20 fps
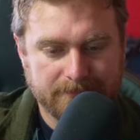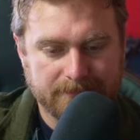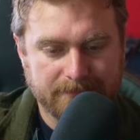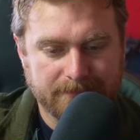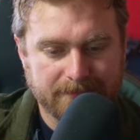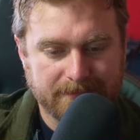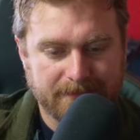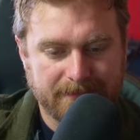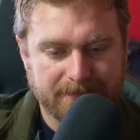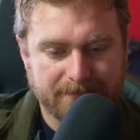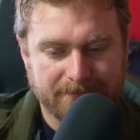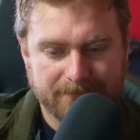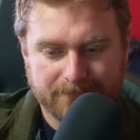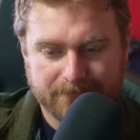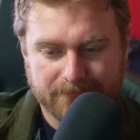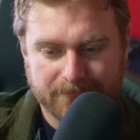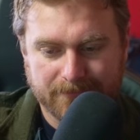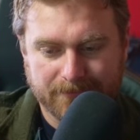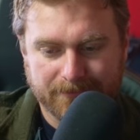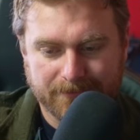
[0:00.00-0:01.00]
Oh, I can't.
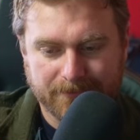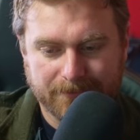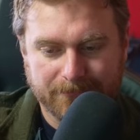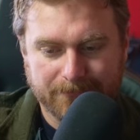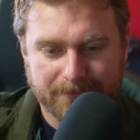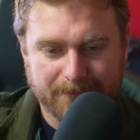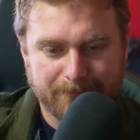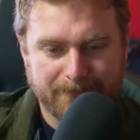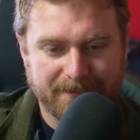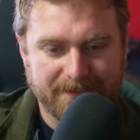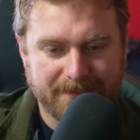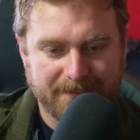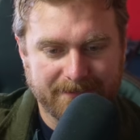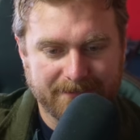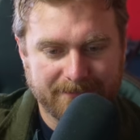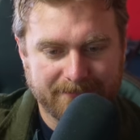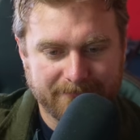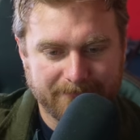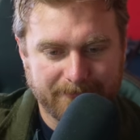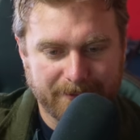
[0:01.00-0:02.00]
Oh no! What have I
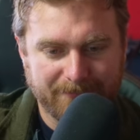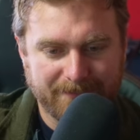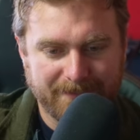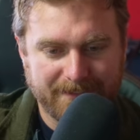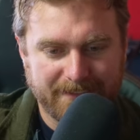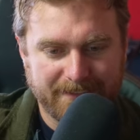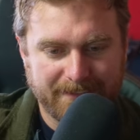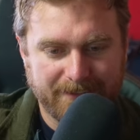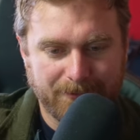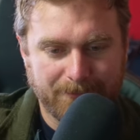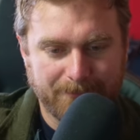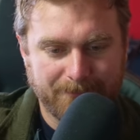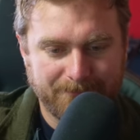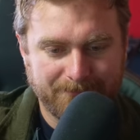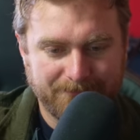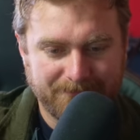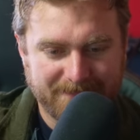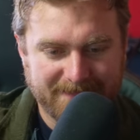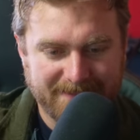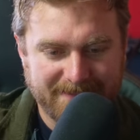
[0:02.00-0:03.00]
done? What have I done? Help!
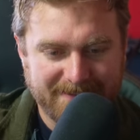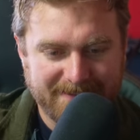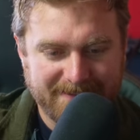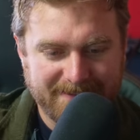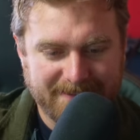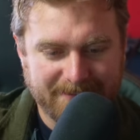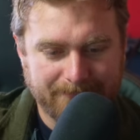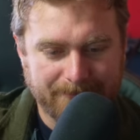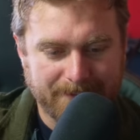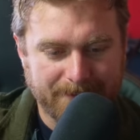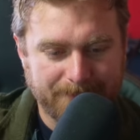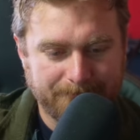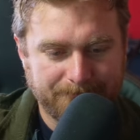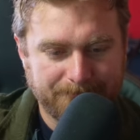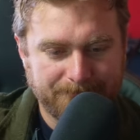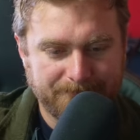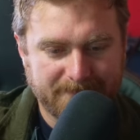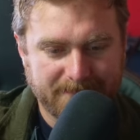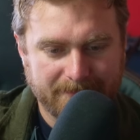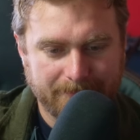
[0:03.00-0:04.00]
Here we go.
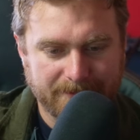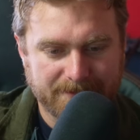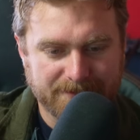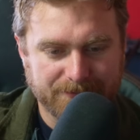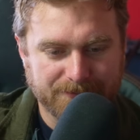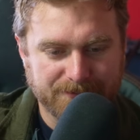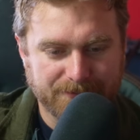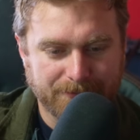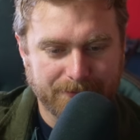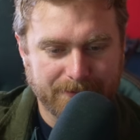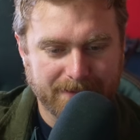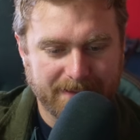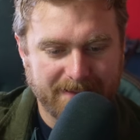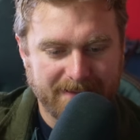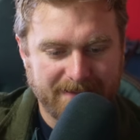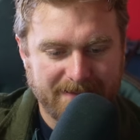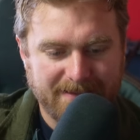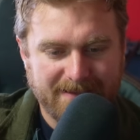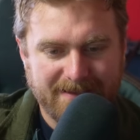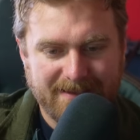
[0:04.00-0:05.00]
We're still
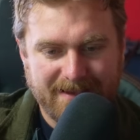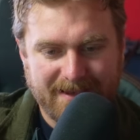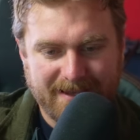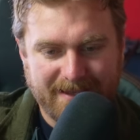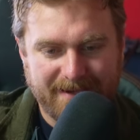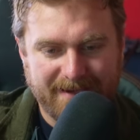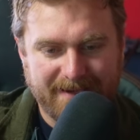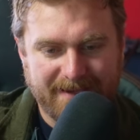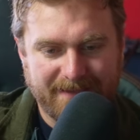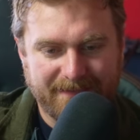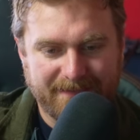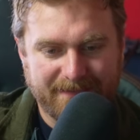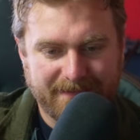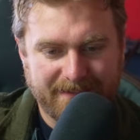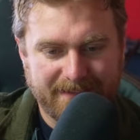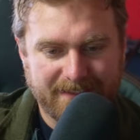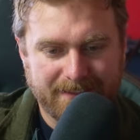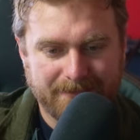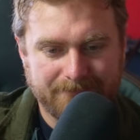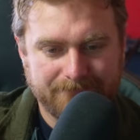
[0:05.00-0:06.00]
talking
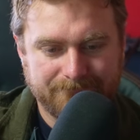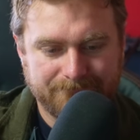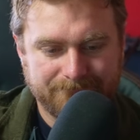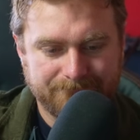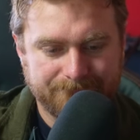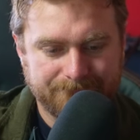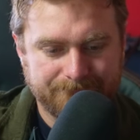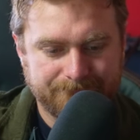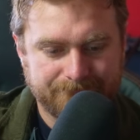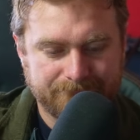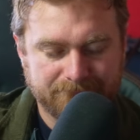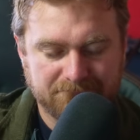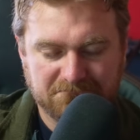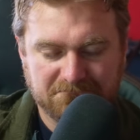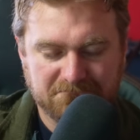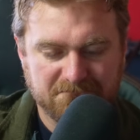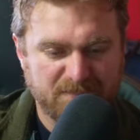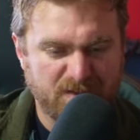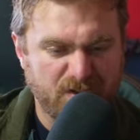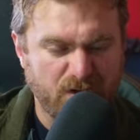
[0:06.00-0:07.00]
another
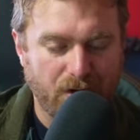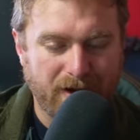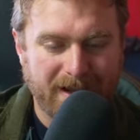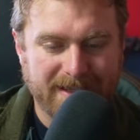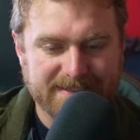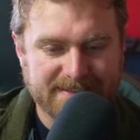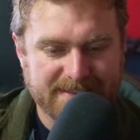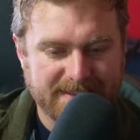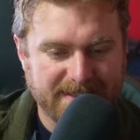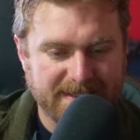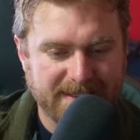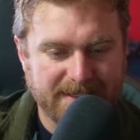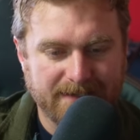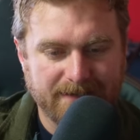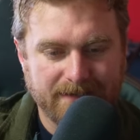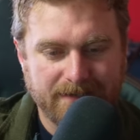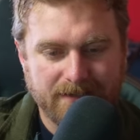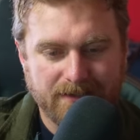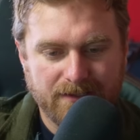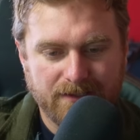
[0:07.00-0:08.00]

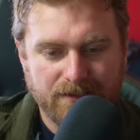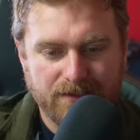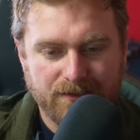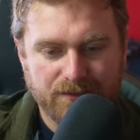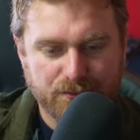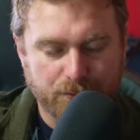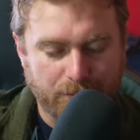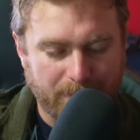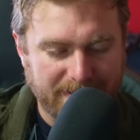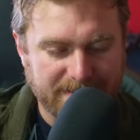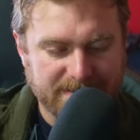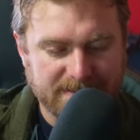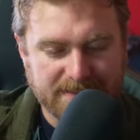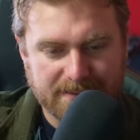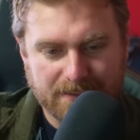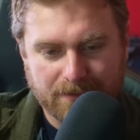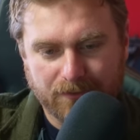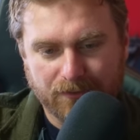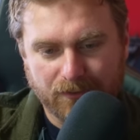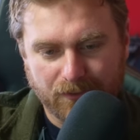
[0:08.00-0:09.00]
19,
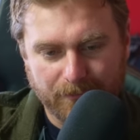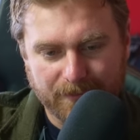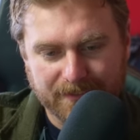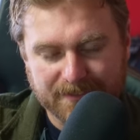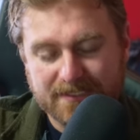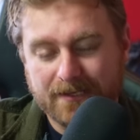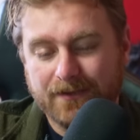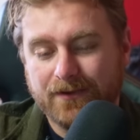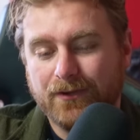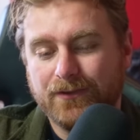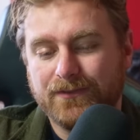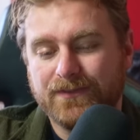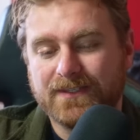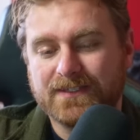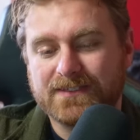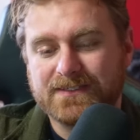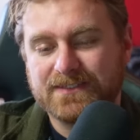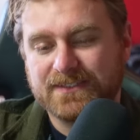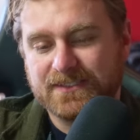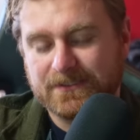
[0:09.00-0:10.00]
20 kilometers. Now, I know
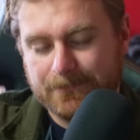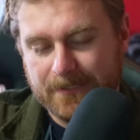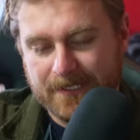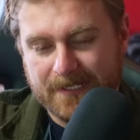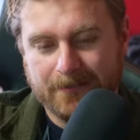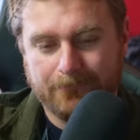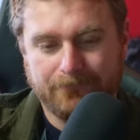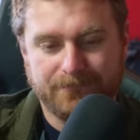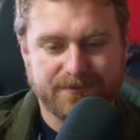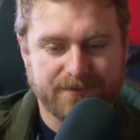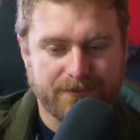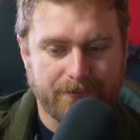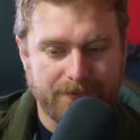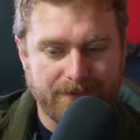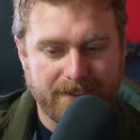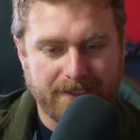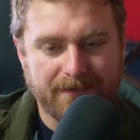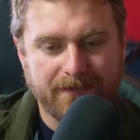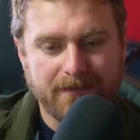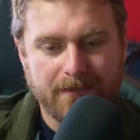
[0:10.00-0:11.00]
things can speed up, slow
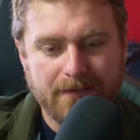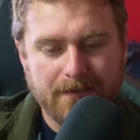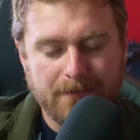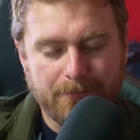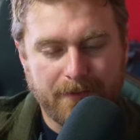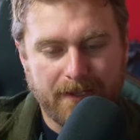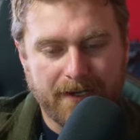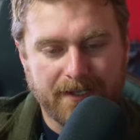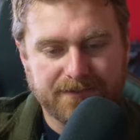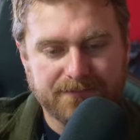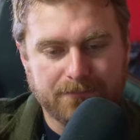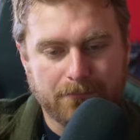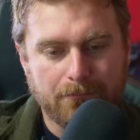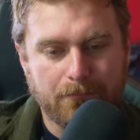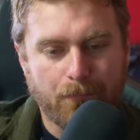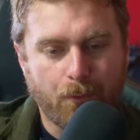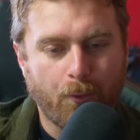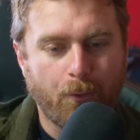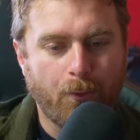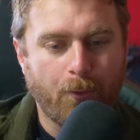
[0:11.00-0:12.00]
down, but it's
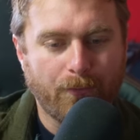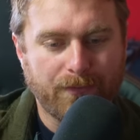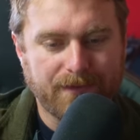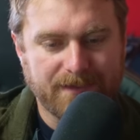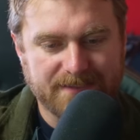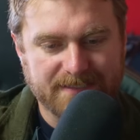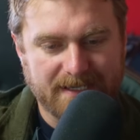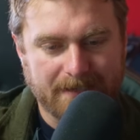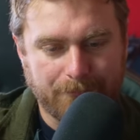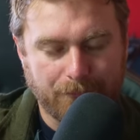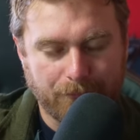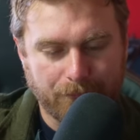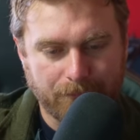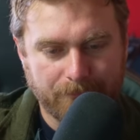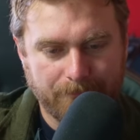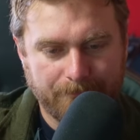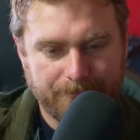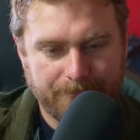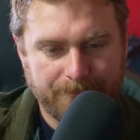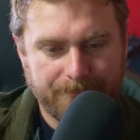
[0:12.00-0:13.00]
more than
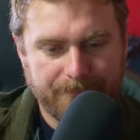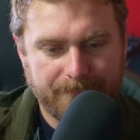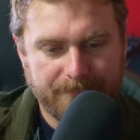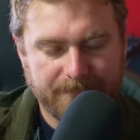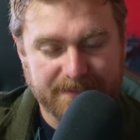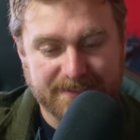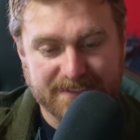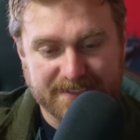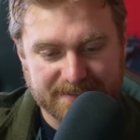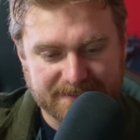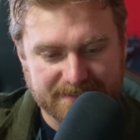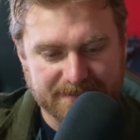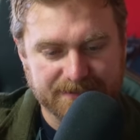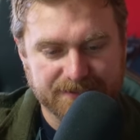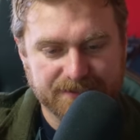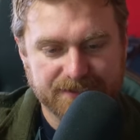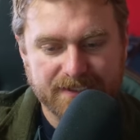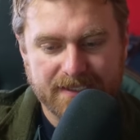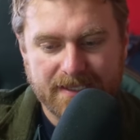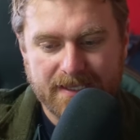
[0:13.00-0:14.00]
double the
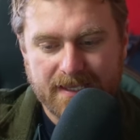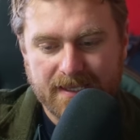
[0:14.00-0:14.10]
distance.